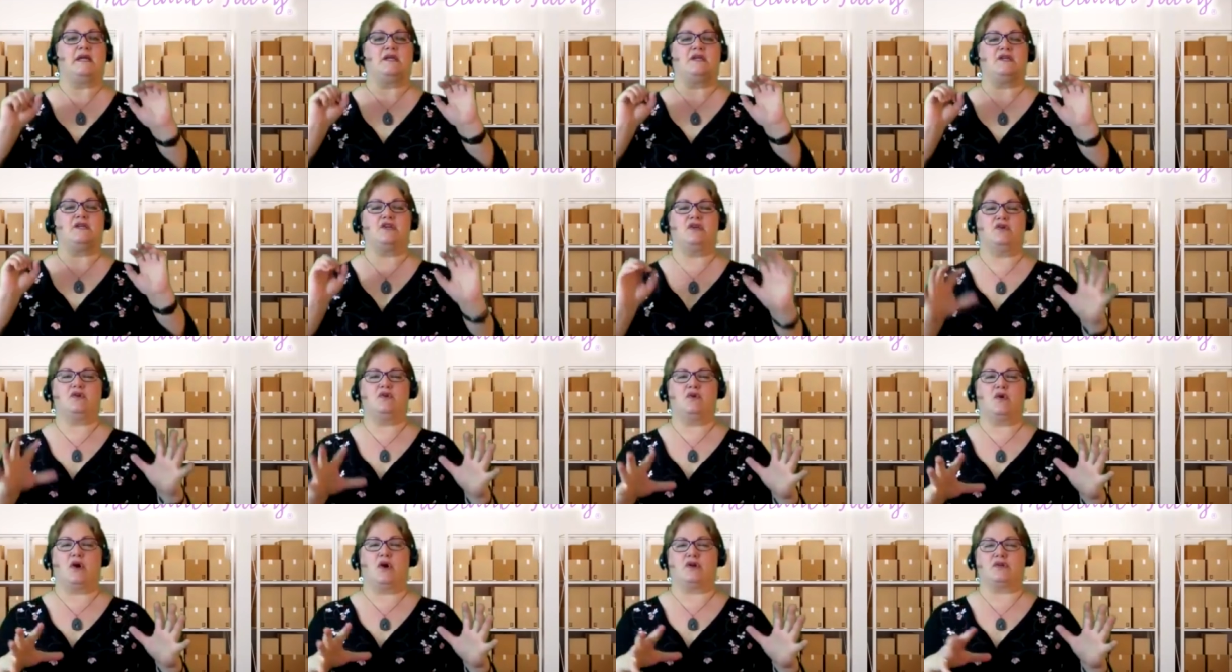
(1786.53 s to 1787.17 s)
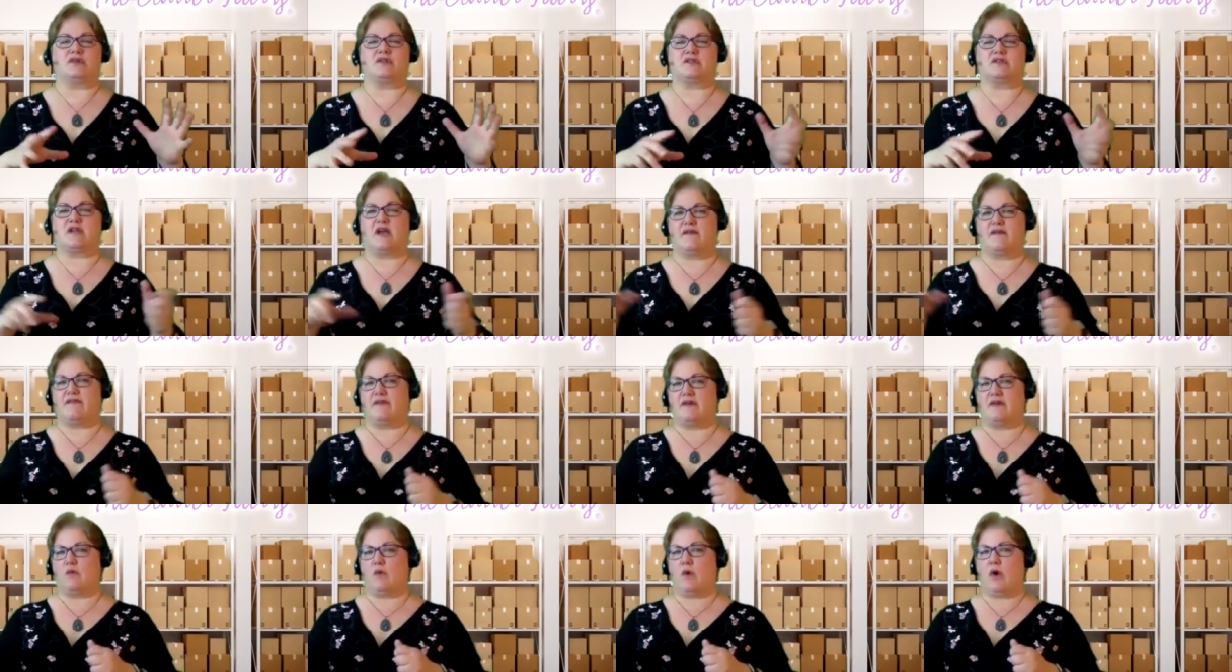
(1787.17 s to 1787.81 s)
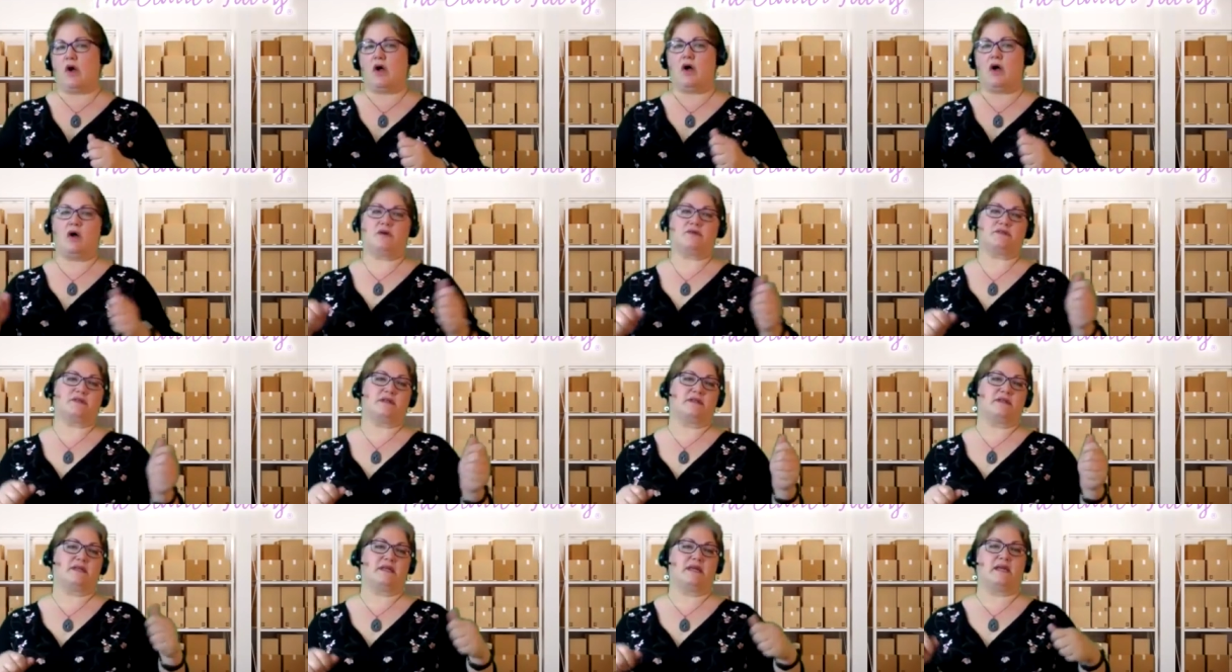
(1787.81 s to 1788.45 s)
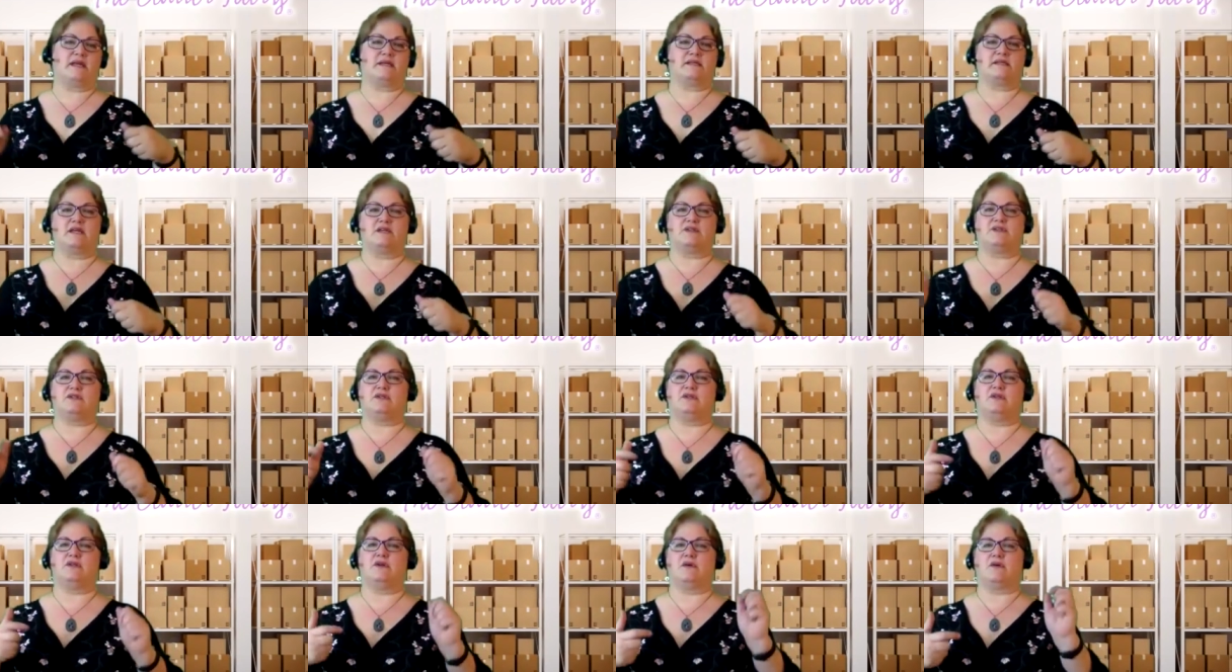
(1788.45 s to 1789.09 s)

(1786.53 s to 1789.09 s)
You are scuffing walls and things as